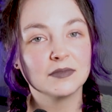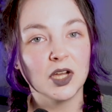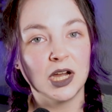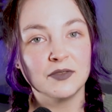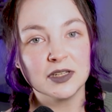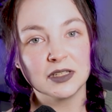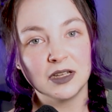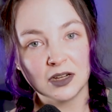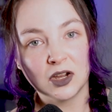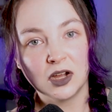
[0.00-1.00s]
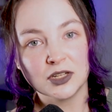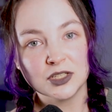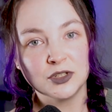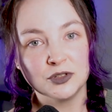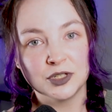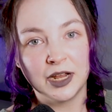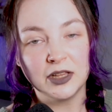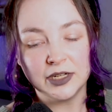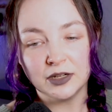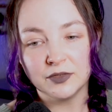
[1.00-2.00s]
obviously
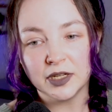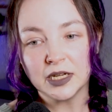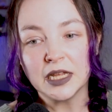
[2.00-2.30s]
unconstitutionality of it,